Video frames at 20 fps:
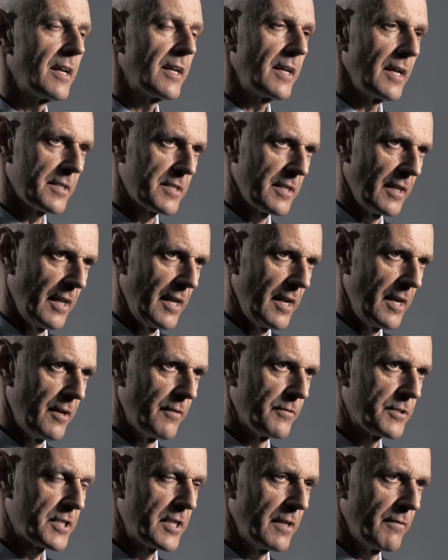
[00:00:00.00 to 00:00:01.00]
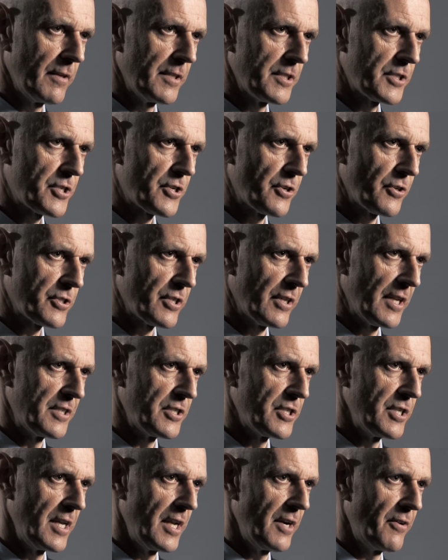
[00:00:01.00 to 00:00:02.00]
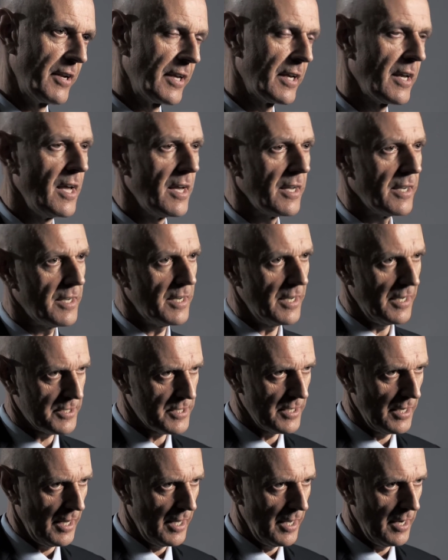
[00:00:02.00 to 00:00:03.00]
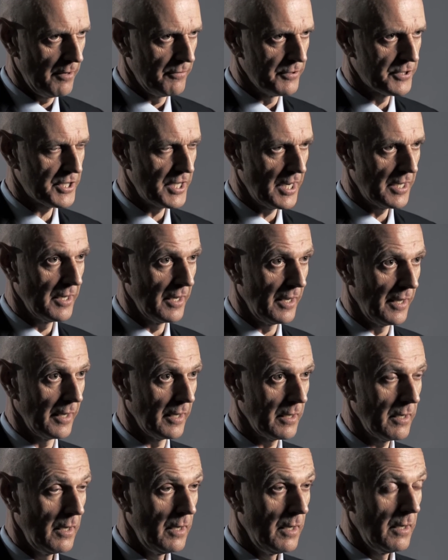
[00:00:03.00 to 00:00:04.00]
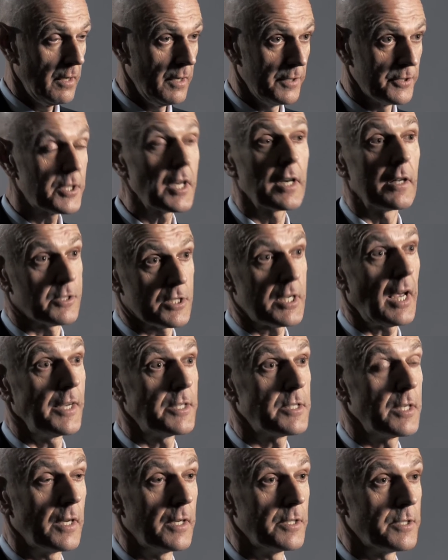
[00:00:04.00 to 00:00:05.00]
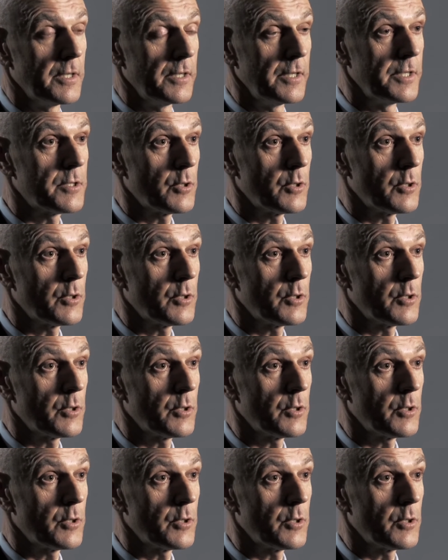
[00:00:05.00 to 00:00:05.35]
gets a layer of civil and structural engineering, gets a layer of signalling, and signal sighting is